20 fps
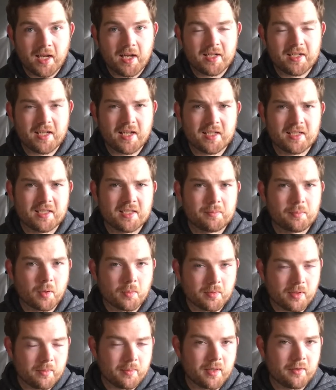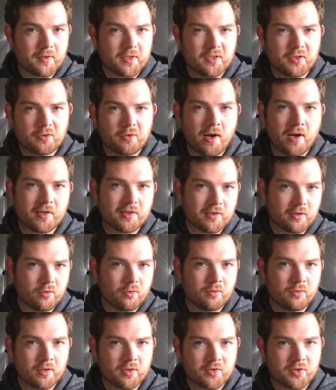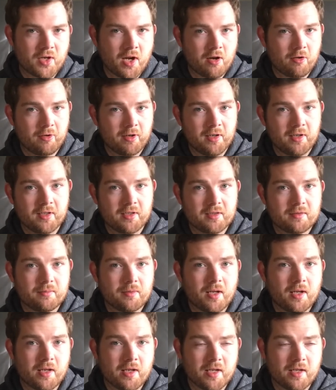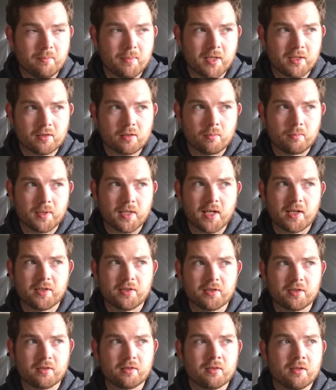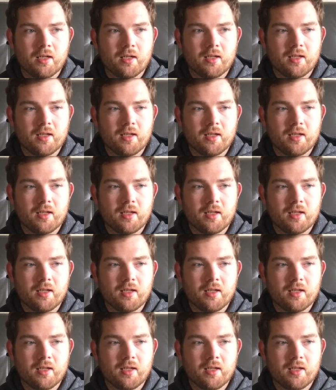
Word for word: and yes, it's probably a bit of a stretch to call the chariot a mid-combination,